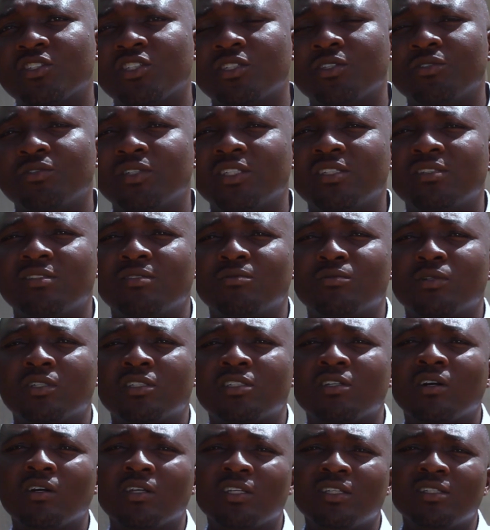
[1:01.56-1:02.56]
series, we're
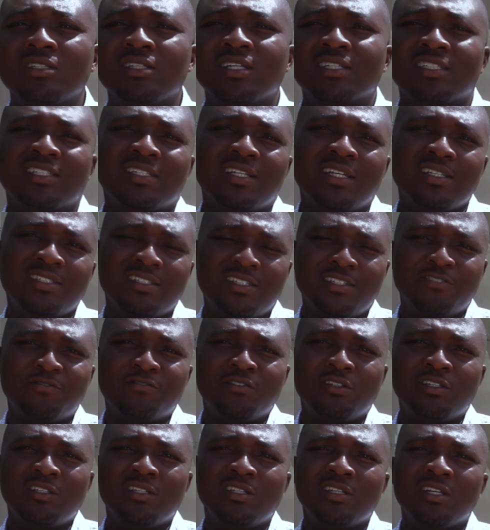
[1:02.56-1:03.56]
talking
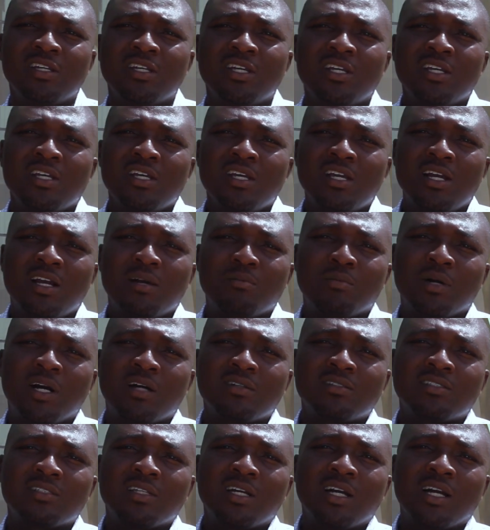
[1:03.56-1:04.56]
extensively
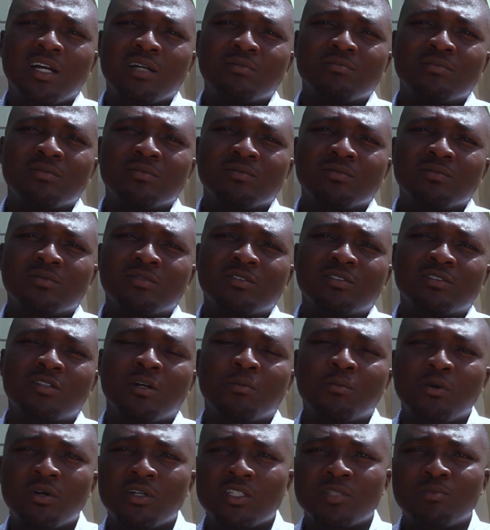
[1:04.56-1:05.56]
about
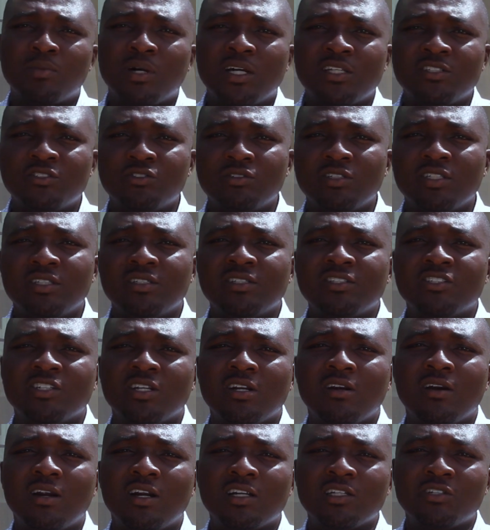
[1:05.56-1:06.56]
crop husbandry,
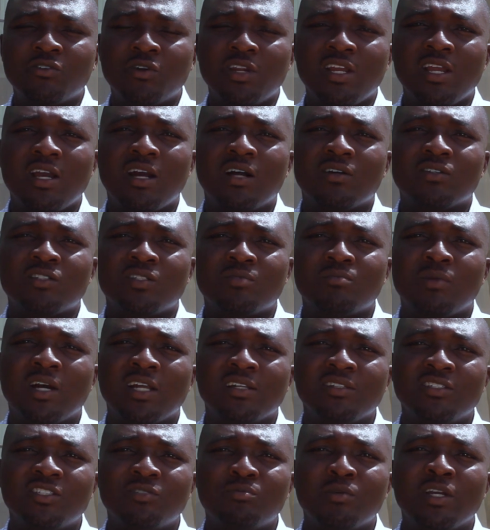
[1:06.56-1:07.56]
general greenhouse
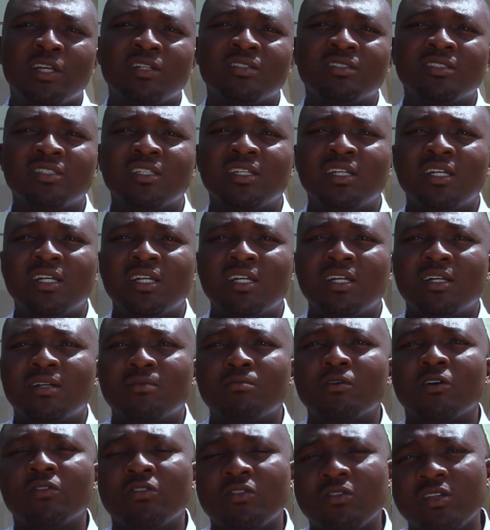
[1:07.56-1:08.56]
management.
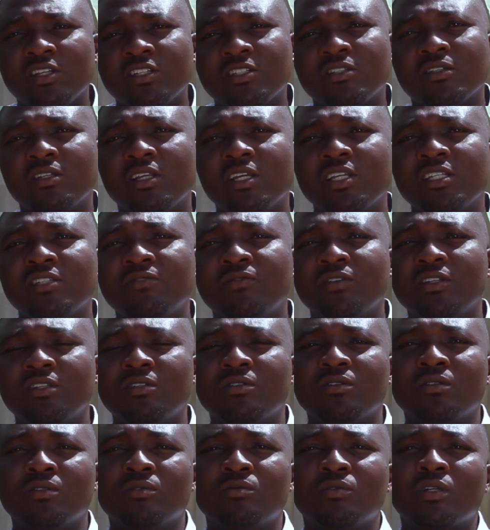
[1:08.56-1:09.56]
But in today's
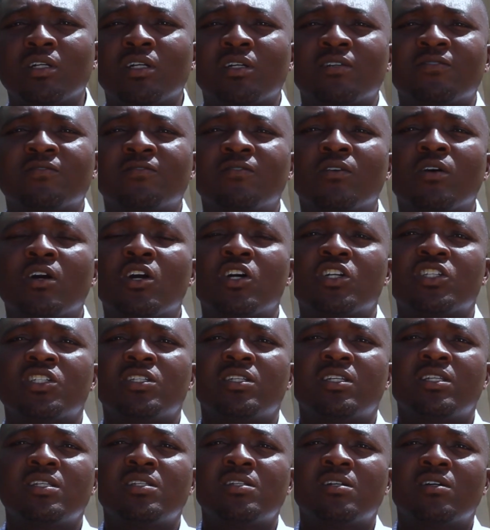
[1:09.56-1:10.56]
video, we're
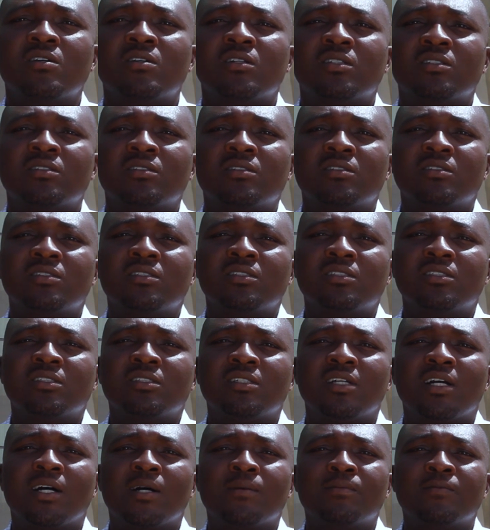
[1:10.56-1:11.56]
focusing on
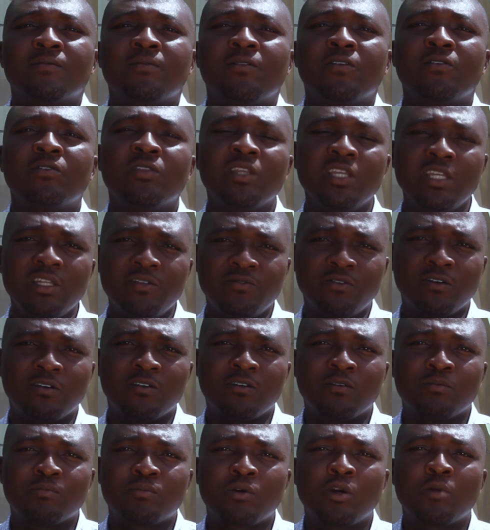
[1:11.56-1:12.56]
the need
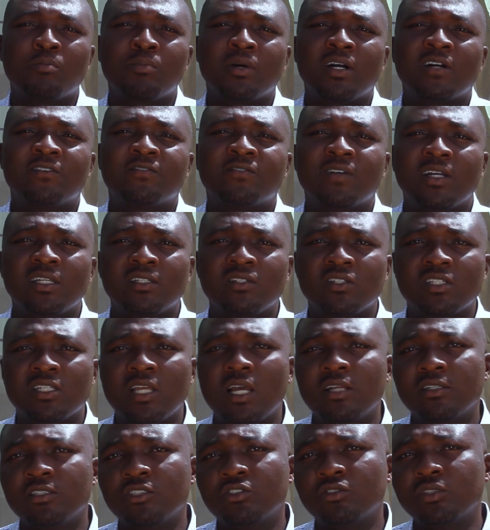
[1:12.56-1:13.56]
for proper
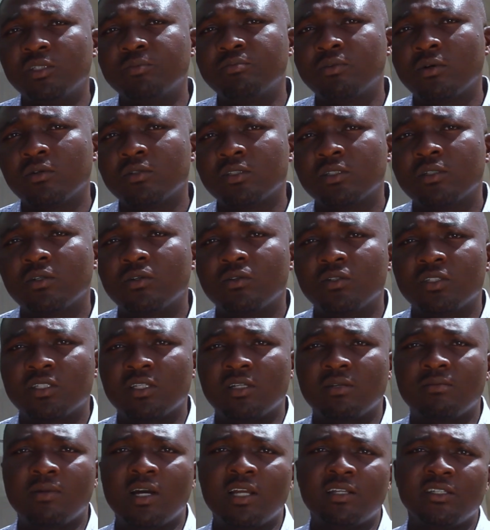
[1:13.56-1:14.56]
phytosanitary protocols
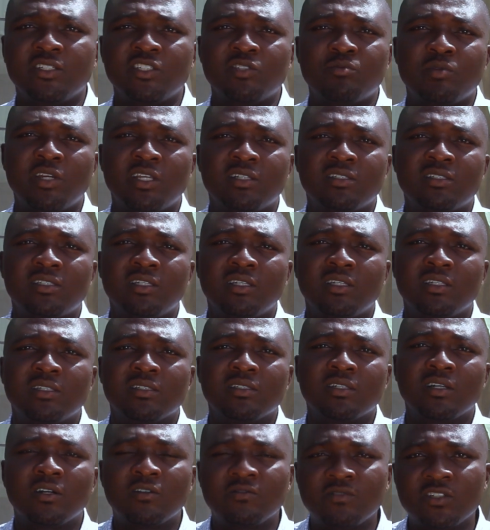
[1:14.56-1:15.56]
and management
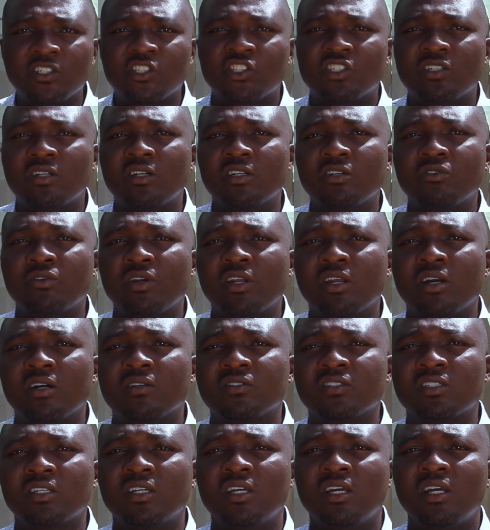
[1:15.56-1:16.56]
in a conventional
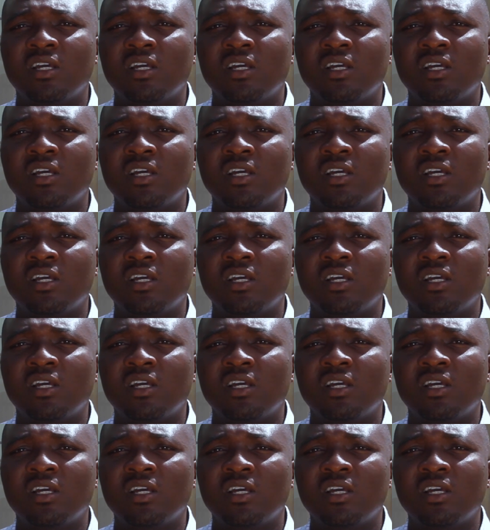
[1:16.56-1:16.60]
greenhouse.